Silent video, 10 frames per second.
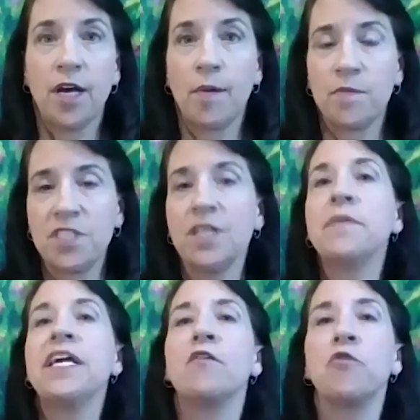tell me
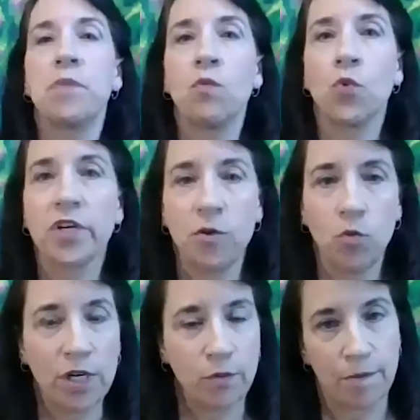how you've been working
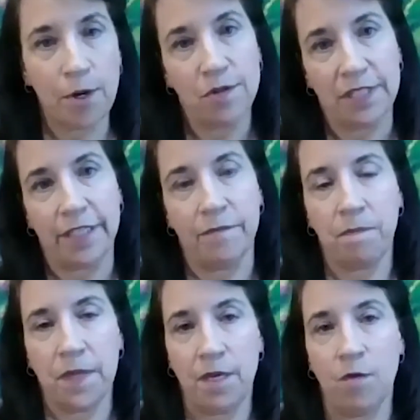well remotely
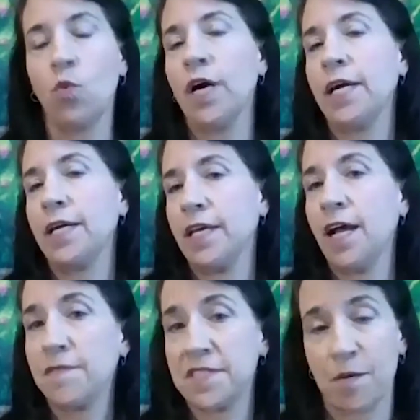and why, and
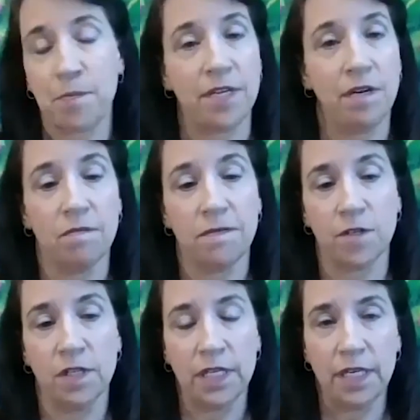how has that been helpful?